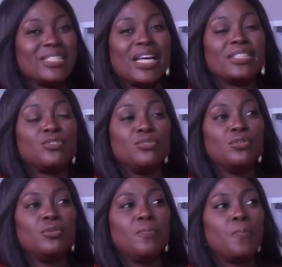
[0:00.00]
that, you know,
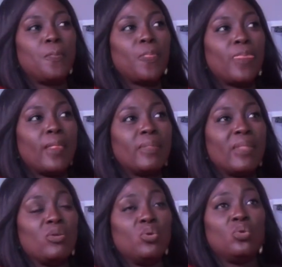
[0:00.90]
that
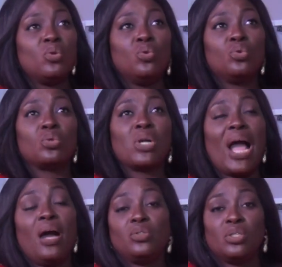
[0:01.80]

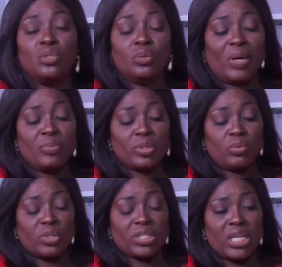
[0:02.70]
Bible
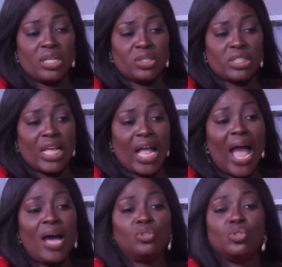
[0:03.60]
was telling us that, how
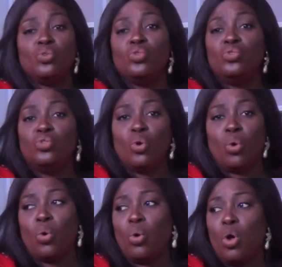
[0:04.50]
do you
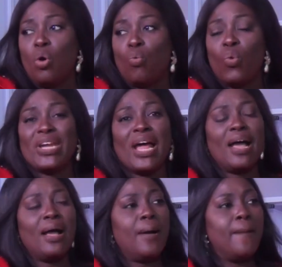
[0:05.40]
know whether
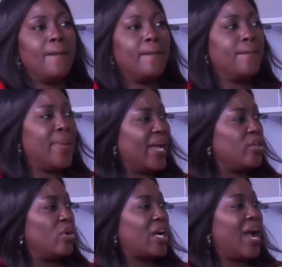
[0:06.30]
by your
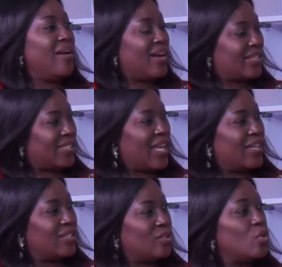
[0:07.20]
character,
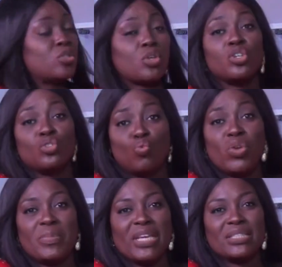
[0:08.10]
he was talking to
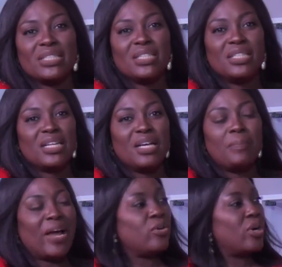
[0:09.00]
women, by
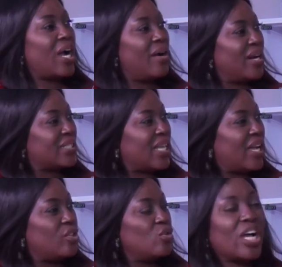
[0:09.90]
your character,
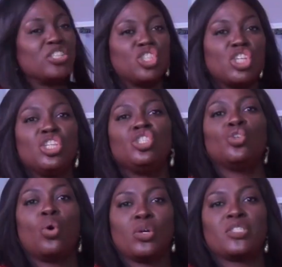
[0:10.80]
you can change your
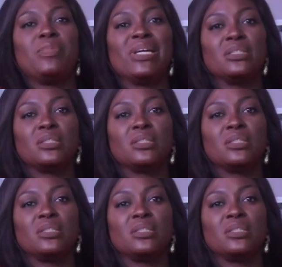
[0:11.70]
husband.